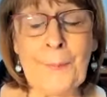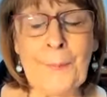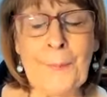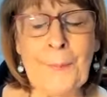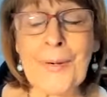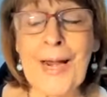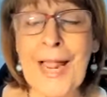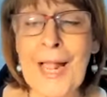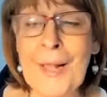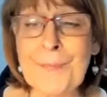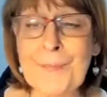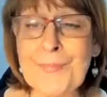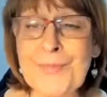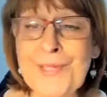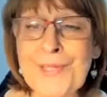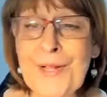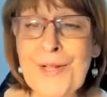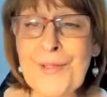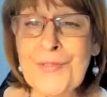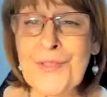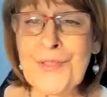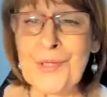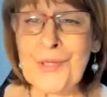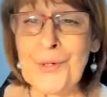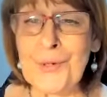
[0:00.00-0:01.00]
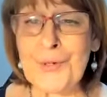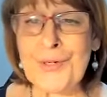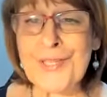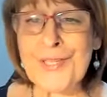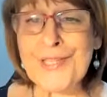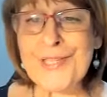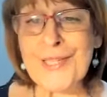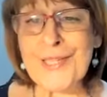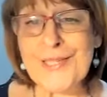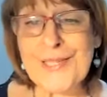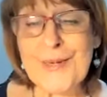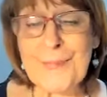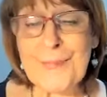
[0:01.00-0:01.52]
Perhaps the Lord's
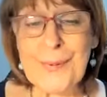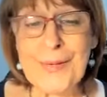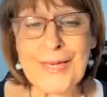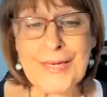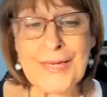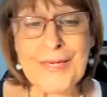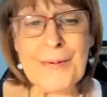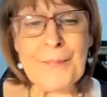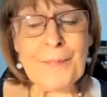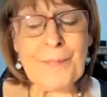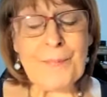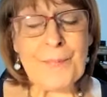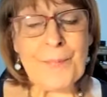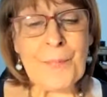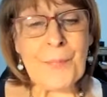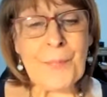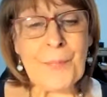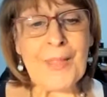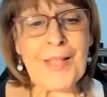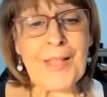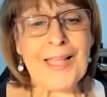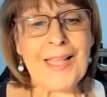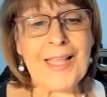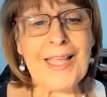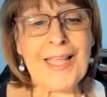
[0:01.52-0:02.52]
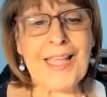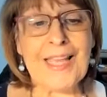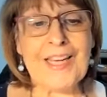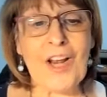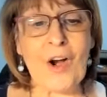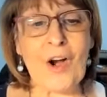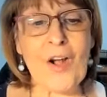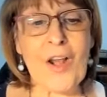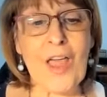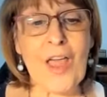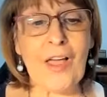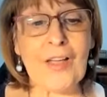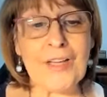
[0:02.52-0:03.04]
discipline in
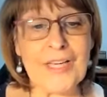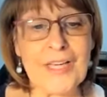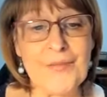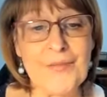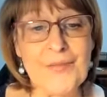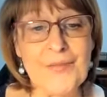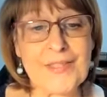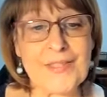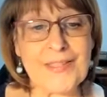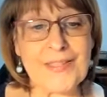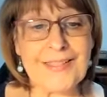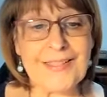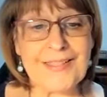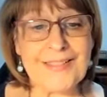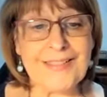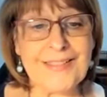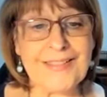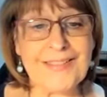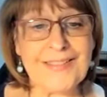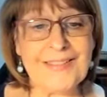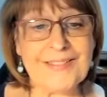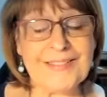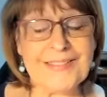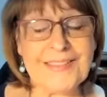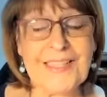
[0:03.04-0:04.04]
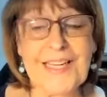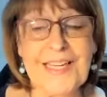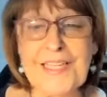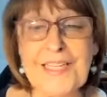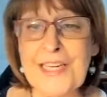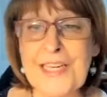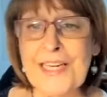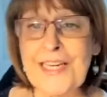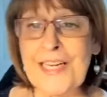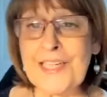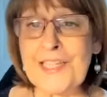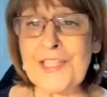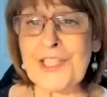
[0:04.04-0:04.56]
our lives and
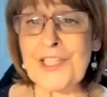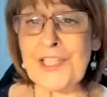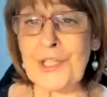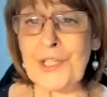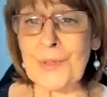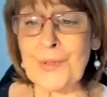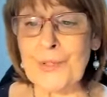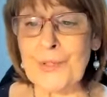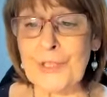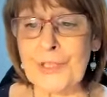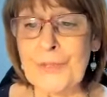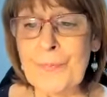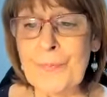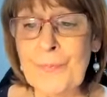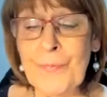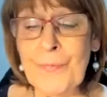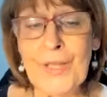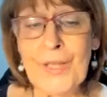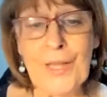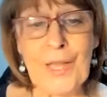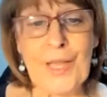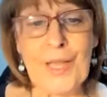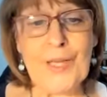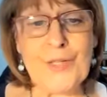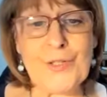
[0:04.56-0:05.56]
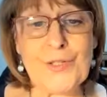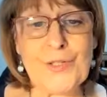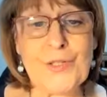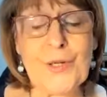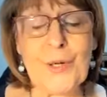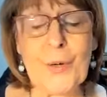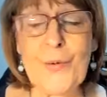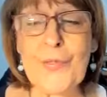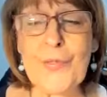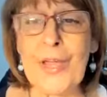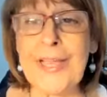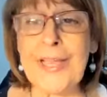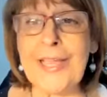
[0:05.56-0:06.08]
in his children is
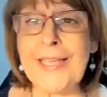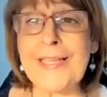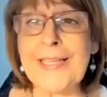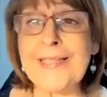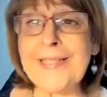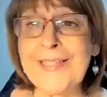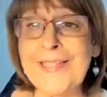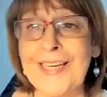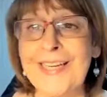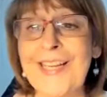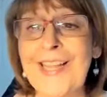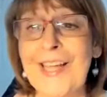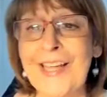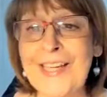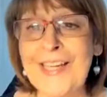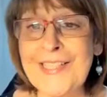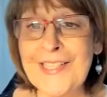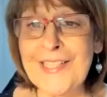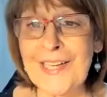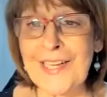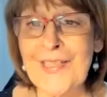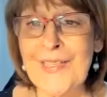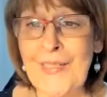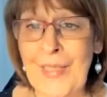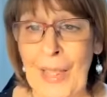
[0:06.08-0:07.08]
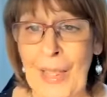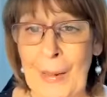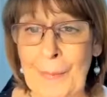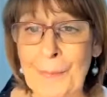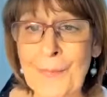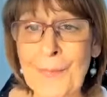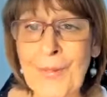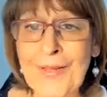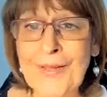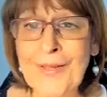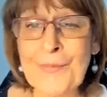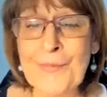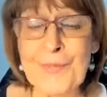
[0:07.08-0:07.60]
so that his delight in
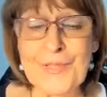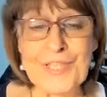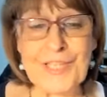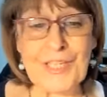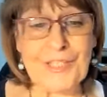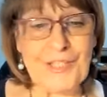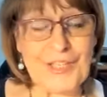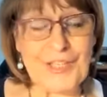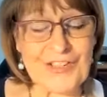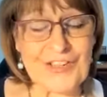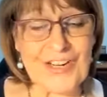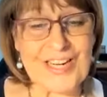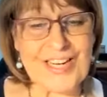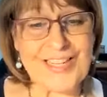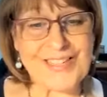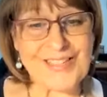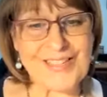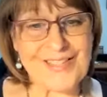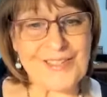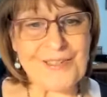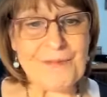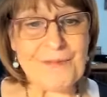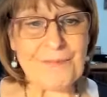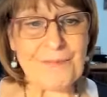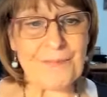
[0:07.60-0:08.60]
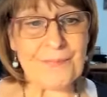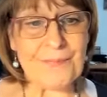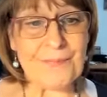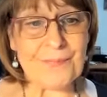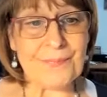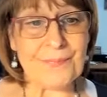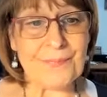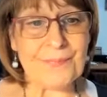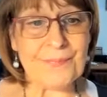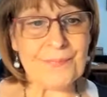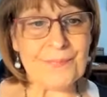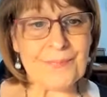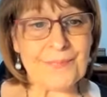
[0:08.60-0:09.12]
them would increase.
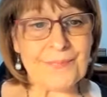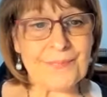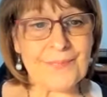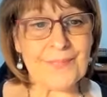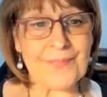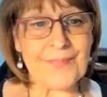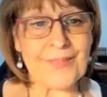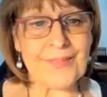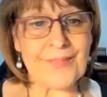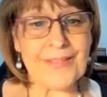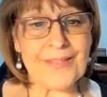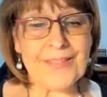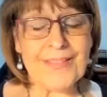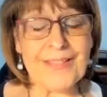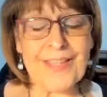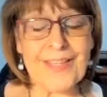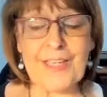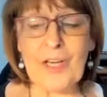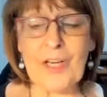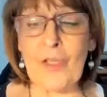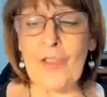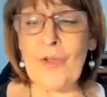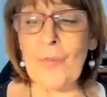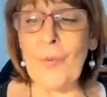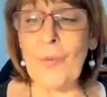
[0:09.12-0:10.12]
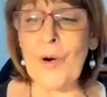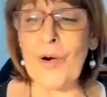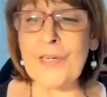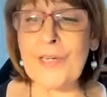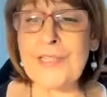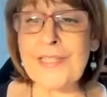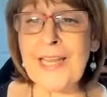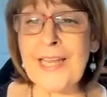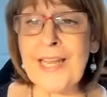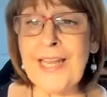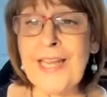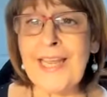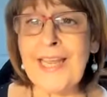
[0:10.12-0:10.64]
In other
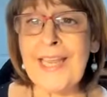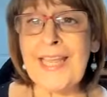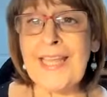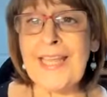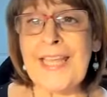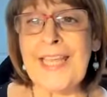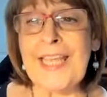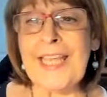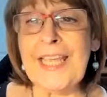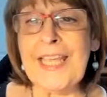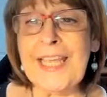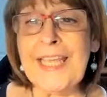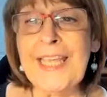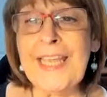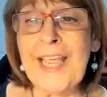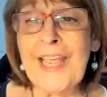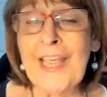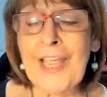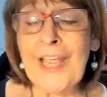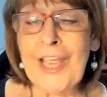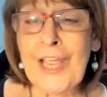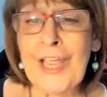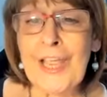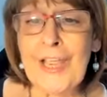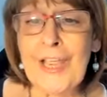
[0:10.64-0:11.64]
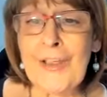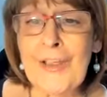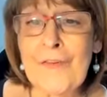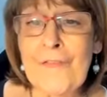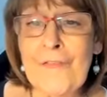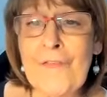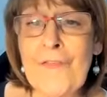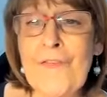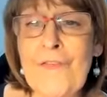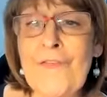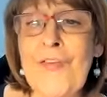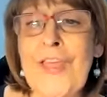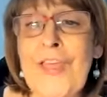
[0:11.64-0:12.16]
words, he
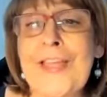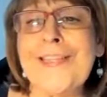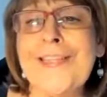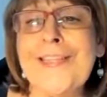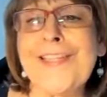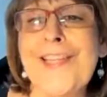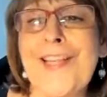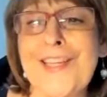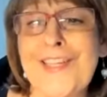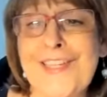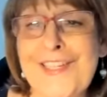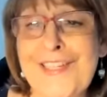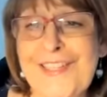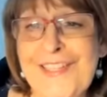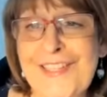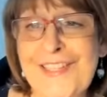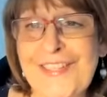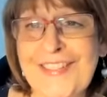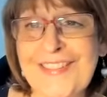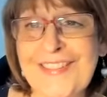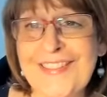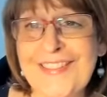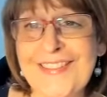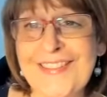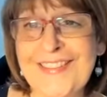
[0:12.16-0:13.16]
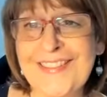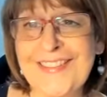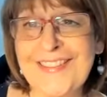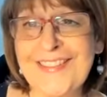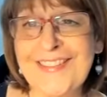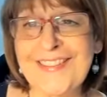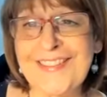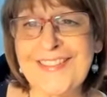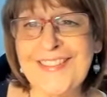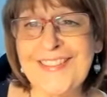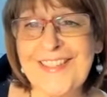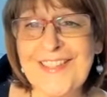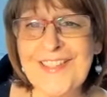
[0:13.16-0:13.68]
fits us
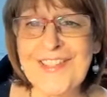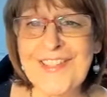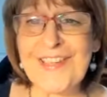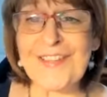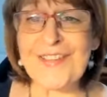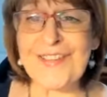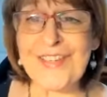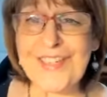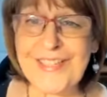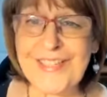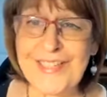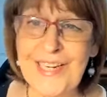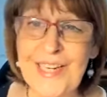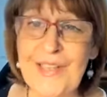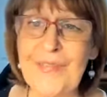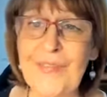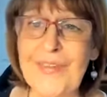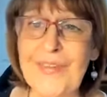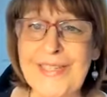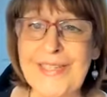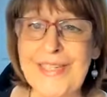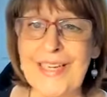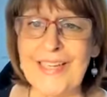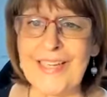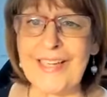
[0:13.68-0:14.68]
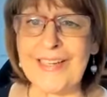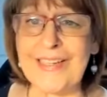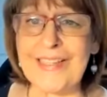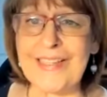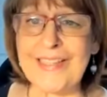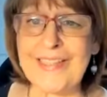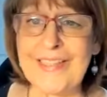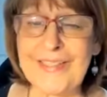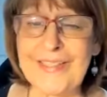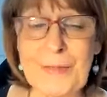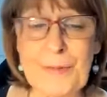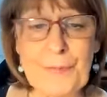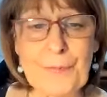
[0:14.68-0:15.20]
to receive his
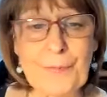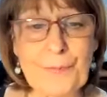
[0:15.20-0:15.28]
delight.